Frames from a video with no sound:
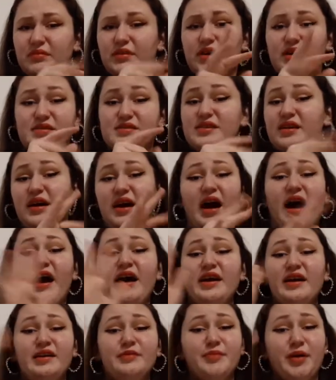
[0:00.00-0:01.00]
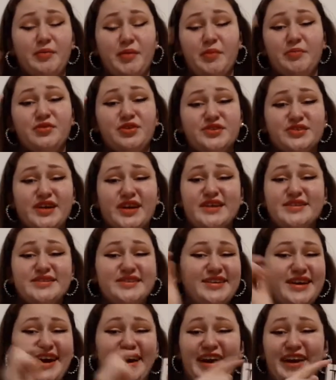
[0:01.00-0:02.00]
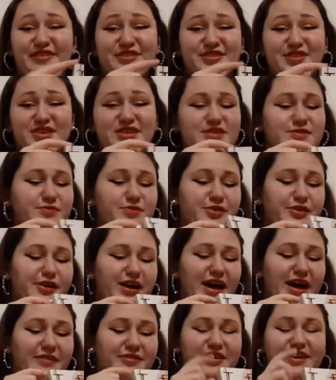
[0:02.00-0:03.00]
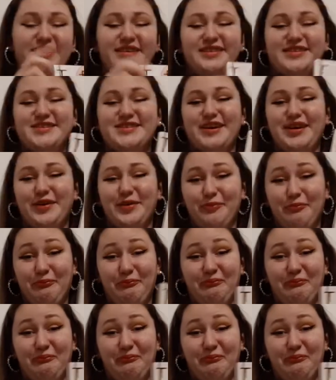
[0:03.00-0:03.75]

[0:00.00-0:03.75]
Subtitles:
Because my memory is hazy. I haven't read this for a half year, so